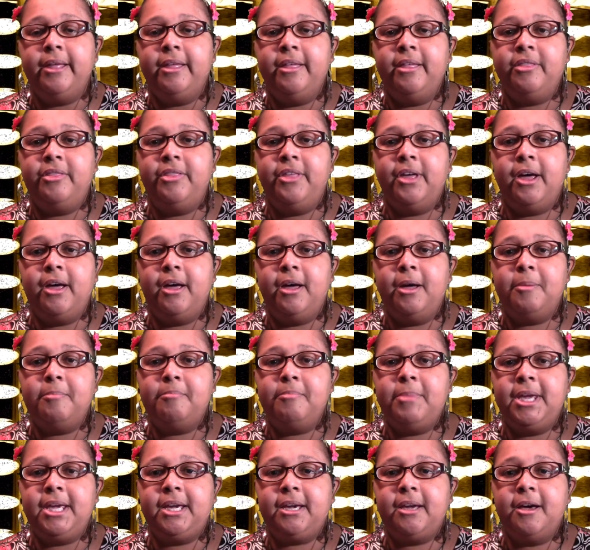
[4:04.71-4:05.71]
the
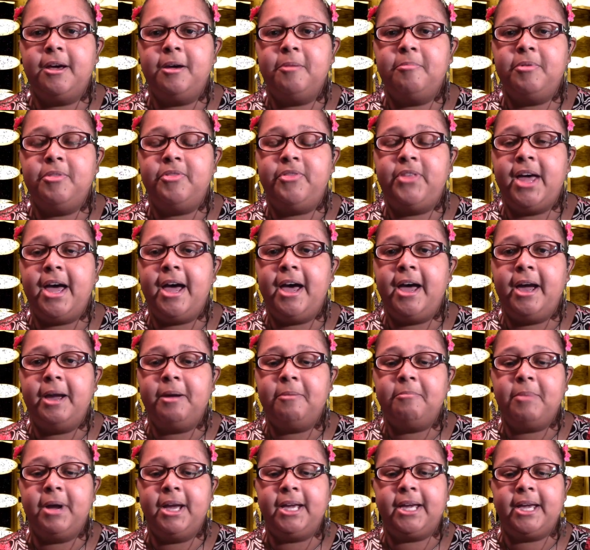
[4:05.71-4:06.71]
makeup that
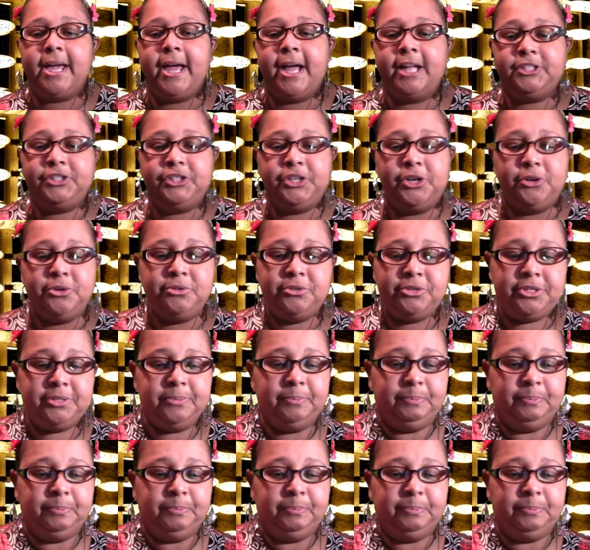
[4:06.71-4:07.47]
my cat chose.